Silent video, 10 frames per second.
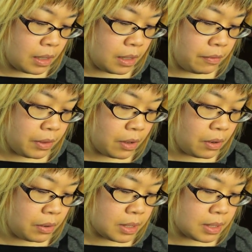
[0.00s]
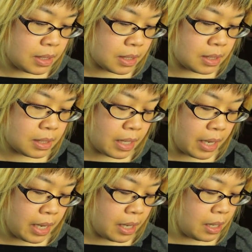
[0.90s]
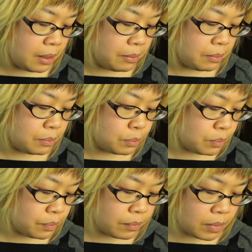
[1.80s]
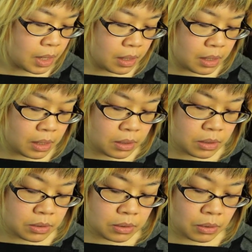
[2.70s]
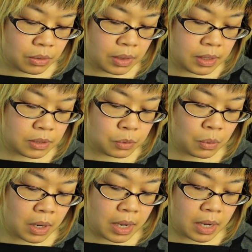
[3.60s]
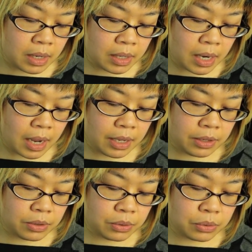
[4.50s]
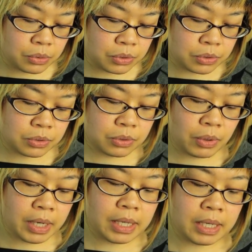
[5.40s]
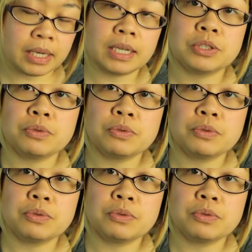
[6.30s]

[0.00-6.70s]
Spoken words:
even though it's the same, so this one I use 20 gauge